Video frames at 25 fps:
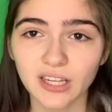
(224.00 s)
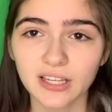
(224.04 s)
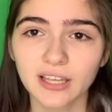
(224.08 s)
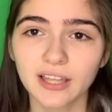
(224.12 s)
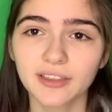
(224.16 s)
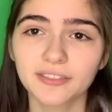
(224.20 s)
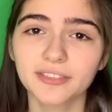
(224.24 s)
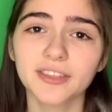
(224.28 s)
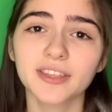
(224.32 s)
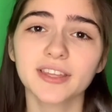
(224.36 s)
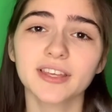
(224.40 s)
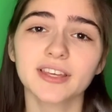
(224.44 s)
I
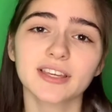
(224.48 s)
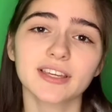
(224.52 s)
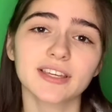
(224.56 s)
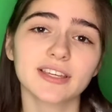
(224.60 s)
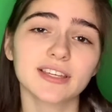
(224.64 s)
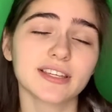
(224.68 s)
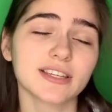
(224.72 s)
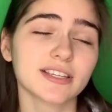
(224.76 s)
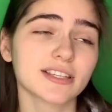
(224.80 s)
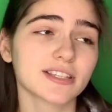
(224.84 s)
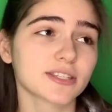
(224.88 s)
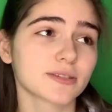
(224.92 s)
think
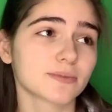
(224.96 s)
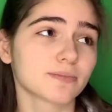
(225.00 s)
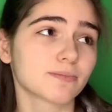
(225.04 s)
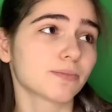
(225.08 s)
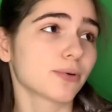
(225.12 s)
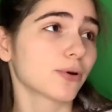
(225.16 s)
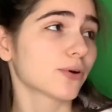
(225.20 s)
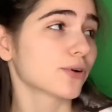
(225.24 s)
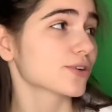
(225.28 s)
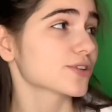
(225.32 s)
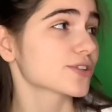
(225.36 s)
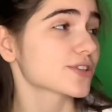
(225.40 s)
it's
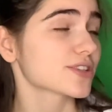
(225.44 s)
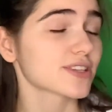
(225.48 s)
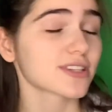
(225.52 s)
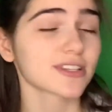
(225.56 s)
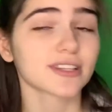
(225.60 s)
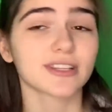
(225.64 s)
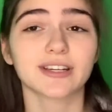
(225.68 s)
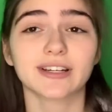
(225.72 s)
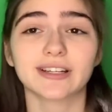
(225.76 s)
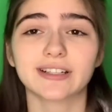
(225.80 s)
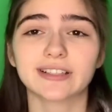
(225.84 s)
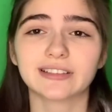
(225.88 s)

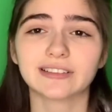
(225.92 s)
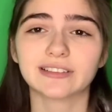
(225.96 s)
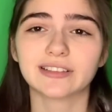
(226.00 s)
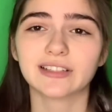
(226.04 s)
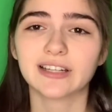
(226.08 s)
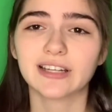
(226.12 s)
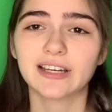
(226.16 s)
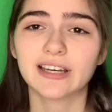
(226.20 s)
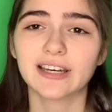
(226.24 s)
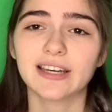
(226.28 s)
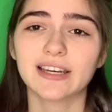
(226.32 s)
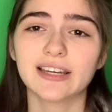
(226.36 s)
personal,
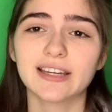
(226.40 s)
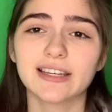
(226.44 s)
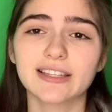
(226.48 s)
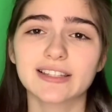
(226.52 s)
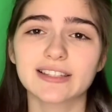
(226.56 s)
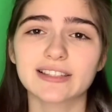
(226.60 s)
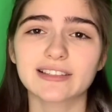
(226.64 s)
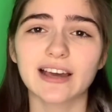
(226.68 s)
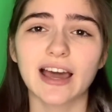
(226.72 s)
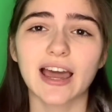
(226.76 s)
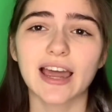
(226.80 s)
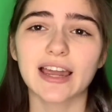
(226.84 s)
it's
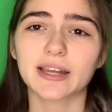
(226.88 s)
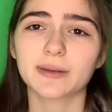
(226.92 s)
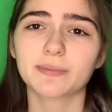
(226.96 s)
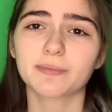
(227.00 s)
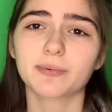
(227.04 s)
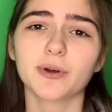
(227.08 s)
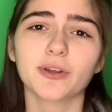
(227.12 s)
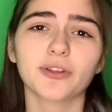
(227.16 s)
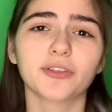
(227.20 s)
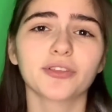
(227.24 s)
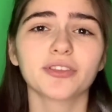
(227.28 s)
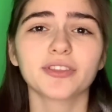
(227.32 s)
like
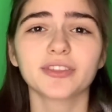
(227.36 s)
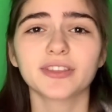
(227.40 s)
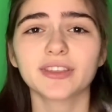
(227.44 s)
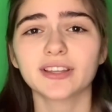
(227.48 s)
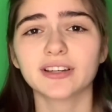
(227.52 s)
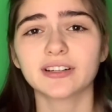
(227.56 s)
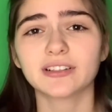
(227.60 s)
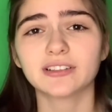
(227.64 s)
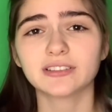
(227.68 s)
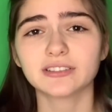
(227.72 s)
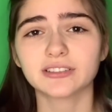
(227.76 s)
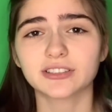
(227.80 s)

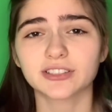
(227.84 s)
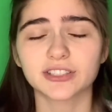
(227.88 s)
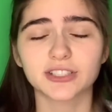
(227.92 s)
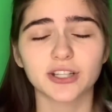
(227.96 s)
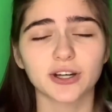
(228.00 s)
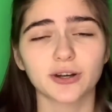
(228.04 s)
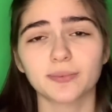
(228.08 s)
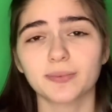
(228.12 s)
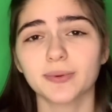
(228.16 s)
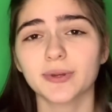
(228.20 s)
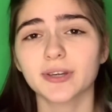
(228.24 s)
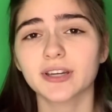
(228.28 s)
personal
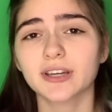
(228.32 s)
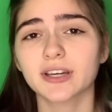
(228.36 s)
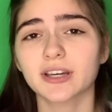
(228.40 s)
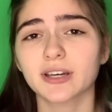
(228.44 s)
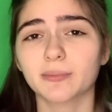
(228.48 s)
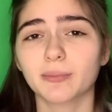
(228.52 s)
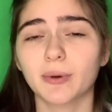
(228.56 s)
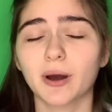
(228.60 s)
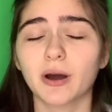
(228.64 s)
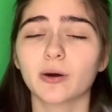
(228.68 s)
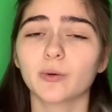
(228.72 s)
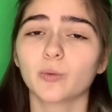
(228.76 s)
topic
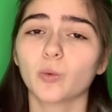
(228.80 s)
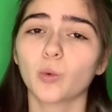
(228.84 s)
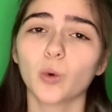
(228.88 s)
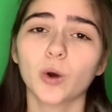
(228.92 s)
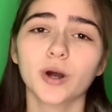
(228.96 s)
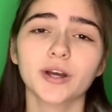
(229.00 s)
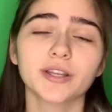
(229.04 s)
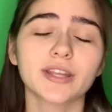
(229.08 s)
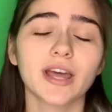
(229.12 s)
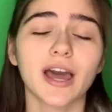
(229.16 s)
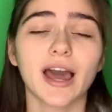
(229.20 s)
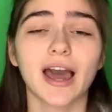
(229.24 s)
about
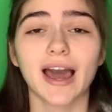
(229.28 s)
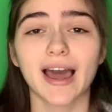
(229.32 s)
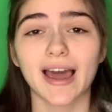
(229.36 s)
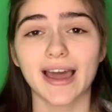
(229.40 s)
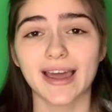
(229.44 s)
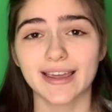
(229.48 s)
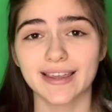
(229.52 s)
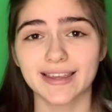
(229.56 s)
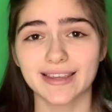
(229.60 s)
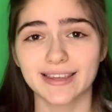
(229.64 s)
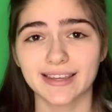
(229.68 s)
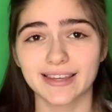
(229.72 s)
what
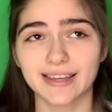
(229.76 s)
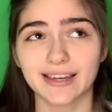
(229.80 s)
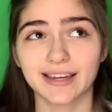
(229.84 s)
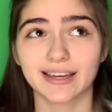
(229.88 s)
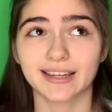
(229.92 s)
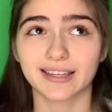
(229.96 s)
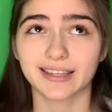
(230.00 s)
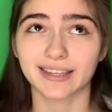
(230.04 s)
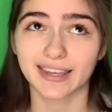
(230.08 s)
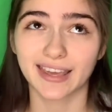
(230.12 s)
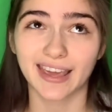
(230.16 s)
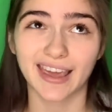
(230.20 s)
I uh,
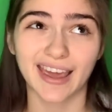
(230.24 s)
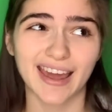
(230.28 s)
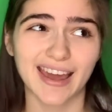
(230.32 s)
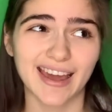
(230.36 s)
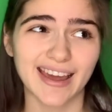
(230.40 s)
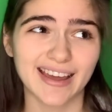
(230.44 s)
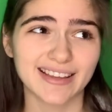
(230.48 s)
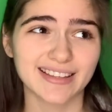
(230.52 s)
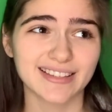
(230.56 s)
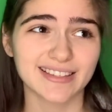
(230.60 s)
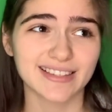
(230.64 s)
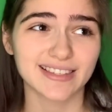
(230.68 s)

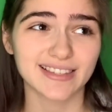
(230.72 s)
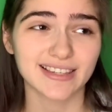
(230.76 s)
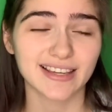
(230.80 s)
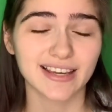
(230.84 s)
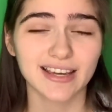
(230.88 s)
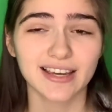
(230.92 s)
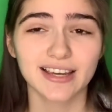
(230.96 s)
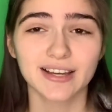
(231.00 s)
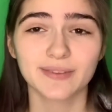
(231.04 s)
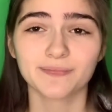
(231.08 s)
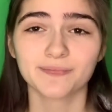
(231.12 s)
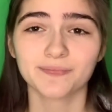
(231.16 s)
can't,
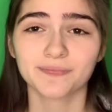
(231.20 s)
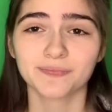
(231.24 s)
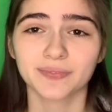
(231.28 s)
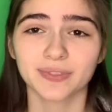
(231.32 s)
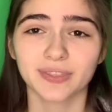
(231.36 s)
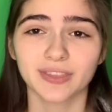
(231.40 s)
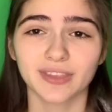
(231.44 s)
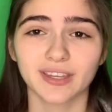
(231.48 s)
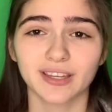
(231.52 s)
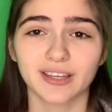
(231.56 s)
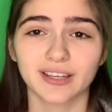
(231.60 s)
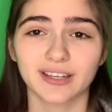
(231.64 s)

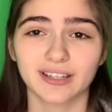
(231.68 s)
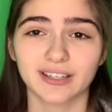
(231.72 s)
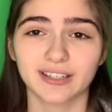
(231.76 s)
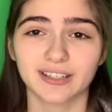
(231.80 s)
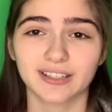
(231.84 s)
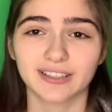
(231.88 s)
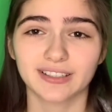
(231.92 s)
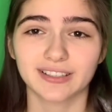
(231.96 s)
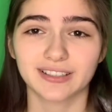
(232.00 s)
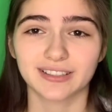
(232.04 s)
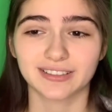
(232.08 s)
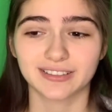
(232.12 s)

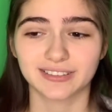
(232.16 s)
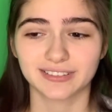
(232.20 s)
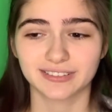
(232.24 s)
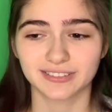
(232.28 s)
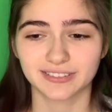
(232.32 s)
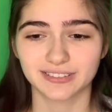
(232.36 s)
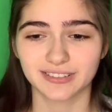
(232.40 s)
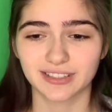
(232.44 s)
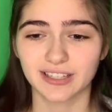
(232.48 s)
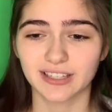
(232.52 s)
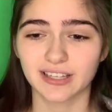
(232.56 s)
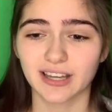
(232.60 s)
uh,
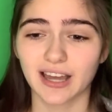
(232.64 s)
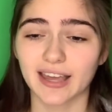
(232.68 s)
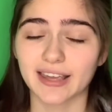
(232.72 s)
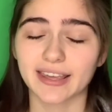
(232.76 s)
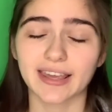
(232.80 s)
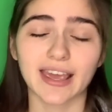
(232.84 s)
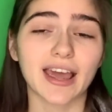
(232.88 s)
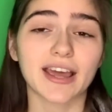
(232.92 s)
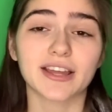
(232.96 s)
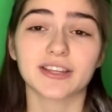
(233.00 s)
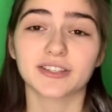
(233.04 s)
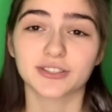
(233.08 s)
I
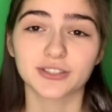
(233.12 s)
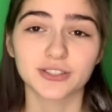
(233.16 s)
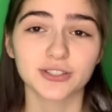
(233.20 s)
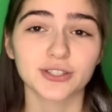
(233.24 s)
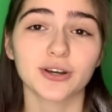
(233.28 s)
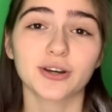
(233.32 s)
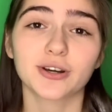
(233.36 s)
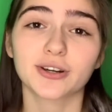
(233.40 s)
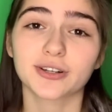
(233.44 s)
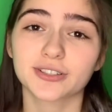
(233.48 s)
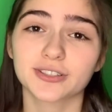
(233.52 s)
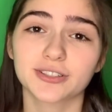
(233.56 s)
can't
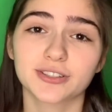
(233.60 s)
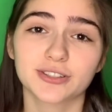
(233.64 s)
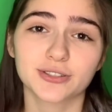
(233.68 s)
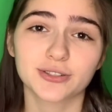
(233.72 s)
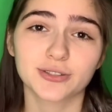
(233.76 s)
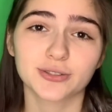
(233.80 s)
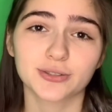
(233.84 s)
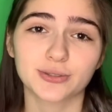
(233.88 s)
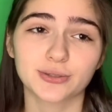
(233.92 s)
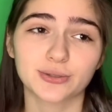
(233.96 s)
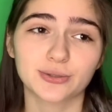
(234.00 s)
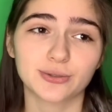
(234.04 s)
talk
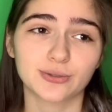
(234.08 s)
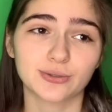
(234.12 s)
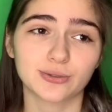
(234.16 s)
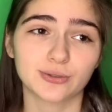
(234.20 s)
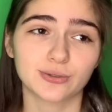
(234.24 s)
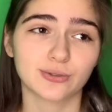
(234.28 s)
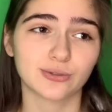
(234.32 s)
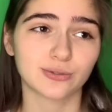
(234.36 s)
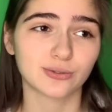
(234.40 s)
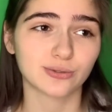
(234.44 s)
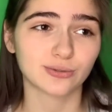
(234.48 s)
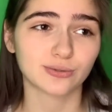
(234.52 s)

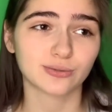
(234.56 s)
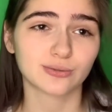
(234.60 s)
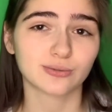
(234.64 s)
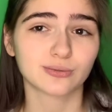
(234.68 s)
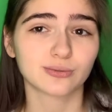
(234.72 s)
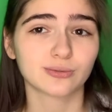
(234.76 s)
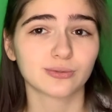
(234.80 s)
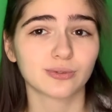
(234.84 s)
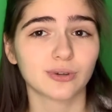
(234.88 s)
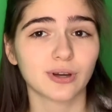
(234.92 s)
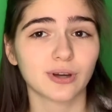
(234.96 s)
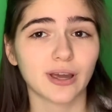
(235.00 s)
to
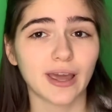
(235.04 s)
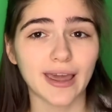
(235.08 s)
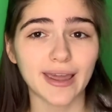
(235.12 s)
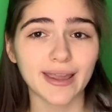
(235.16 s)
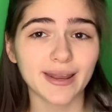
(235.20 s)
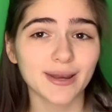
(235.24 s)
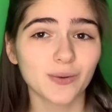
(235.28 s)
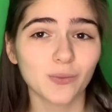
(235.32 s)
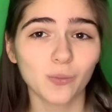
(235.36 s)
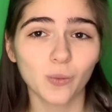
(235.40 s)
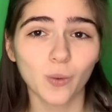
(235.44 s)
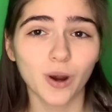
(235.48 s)

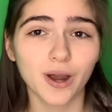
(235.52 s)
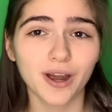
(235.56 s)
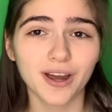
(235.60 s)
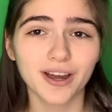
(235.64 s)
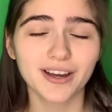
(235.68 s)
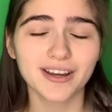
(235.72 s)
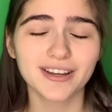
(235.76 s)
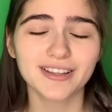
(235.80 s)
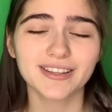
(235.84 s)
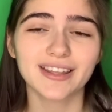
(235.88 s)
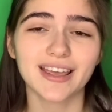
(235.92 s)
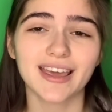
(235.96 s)

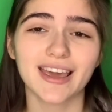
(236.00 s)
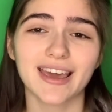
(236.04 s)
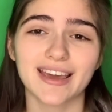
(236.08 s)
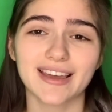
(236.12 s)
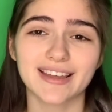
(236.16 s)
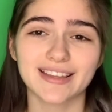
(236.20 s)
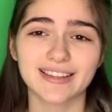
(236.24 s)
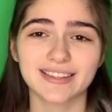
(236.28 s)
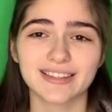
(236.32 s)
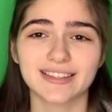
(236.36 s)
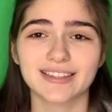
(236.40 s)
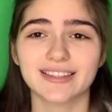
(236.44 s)
anyone
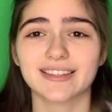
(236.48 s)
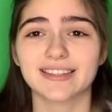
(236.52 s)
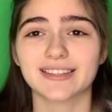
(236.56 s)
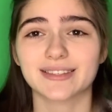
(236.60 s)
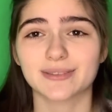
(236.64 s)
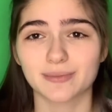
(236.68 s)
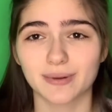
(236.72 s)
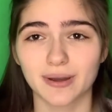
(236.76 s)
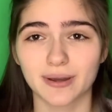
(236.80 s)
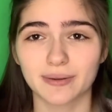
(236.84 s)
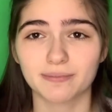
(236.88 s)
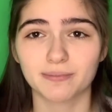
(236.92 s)
and it's
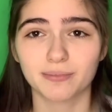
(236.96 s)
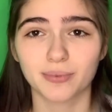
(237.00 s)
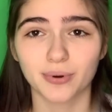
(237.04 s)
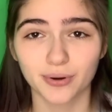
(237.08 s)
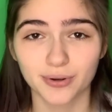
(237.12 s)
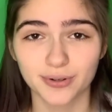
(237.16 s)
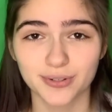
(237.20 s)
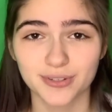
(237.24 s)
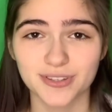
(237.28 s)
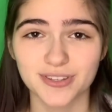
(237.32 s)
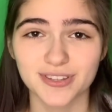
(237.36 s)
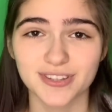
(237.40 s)
my
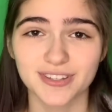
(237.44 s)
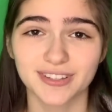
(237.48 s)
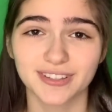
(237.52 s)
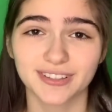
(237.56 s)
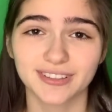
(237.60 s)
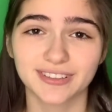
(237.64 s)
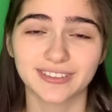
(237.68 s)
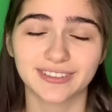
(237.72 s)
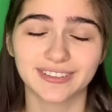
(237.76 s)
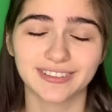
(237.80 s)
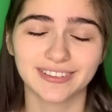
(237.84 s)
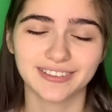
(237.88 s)

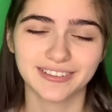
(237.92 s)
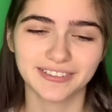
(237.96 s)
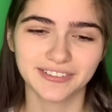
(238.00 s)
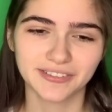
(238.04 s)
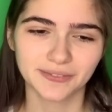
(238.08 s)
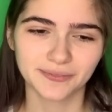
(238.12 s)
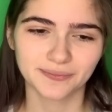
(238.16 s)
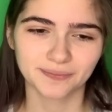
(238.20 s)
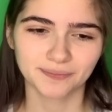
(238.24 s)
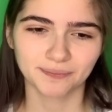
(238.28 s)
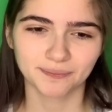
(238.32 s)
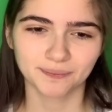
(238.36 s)
personal
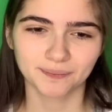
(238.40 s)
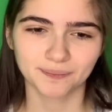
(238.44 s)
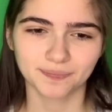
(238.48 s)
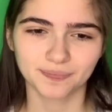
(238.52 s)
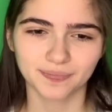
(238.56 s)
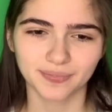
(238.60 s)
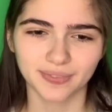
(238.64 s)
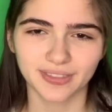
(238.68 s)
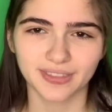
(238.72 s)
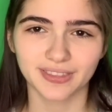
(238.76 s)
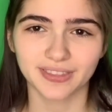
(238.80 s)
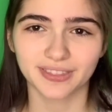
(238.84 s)

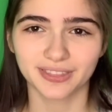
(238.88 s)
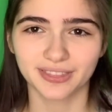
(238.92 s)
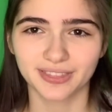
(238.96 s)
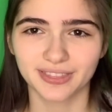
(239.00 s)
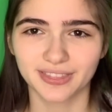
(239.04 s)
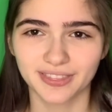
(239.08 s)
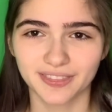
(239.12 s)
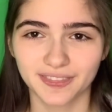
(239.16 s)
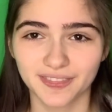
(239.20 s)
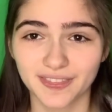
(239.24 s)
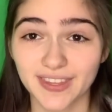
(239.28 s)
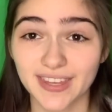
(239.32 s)
mm,
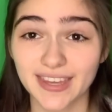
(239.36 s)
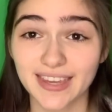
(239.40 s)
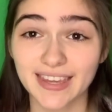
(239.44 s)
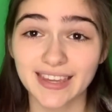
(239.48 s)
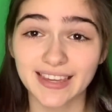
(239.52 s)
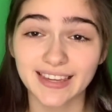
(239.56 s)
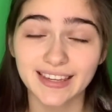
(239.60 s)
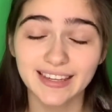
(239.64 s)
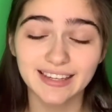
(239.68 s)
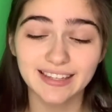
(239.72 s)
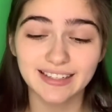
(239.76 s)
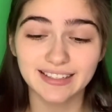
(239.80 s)

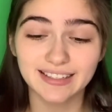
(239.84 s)
think